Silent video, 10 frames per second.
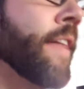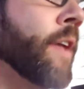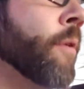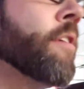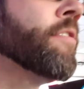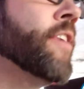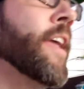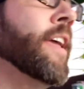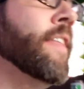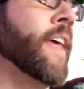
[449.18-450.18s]
and then one other
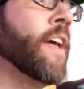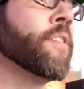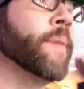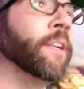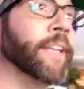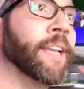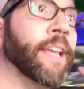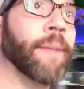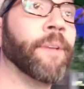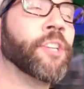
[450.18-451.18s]
thing in that other building,
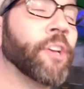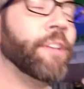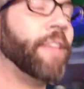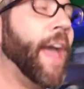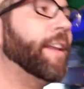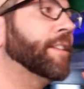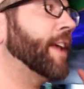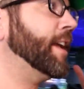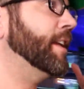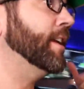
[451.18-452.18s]
and I'm going to show you that in a
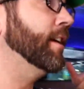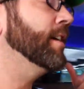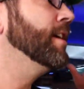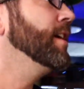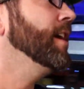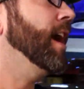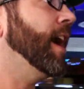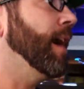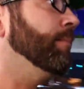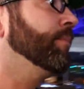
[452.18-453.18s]
second here.
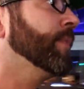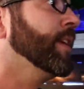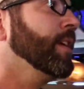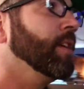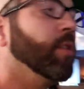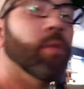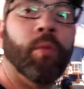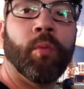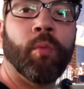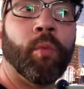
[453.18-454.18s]

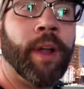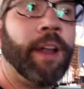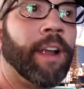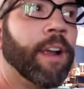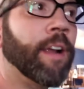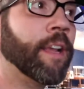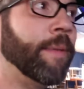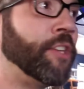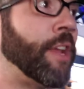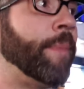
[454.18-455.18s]
We're going to
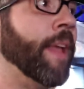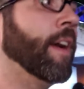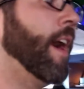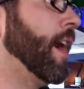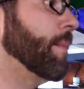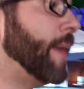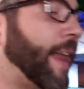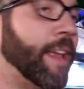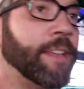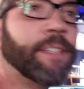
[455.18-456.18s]
be shipping our
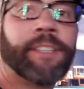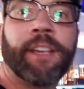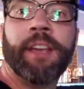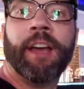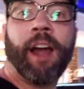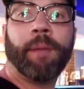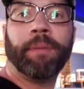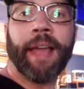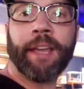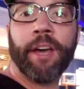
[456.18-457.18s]
bettas, our
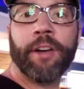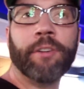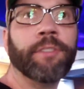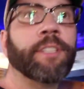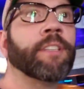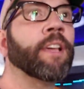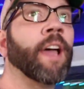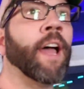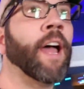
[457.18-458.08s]
plecos.